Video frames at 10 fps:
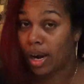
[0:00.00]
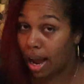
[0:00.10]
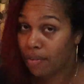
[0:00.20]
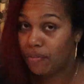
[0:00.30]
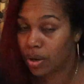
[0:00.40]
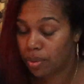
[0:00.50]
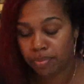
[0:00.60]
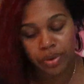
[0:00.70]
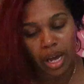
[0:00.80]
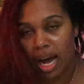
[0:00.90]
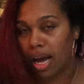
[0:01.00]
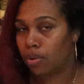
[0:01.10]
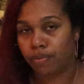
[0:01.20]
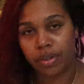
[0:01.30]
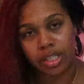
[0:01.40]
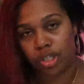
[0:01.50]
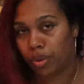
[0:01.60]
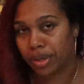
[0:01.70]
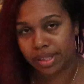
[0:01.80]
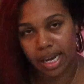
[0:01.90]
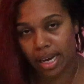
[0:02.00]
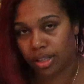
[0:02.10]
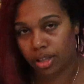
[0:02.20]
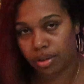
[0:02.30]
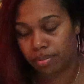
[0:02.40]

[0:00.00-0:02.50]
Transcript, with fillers: what I feel, I don't feel it's yours, Sag.